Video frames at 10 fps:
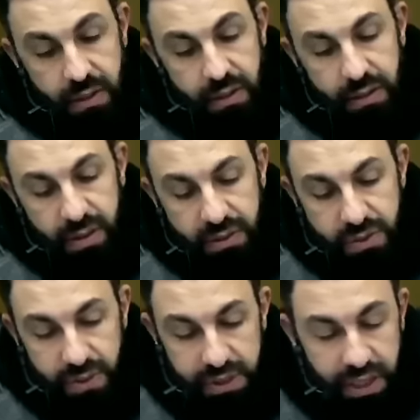In
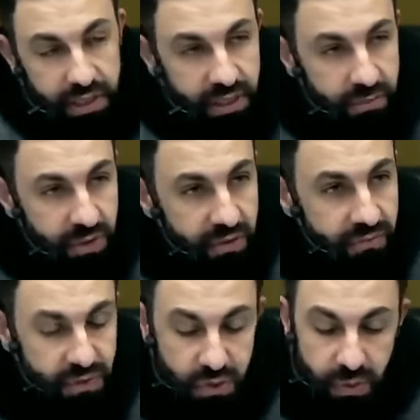Surah Ali Imran,
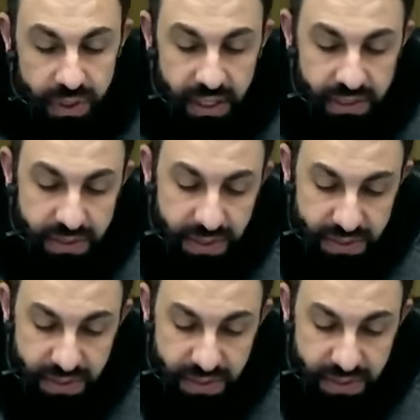verse 186,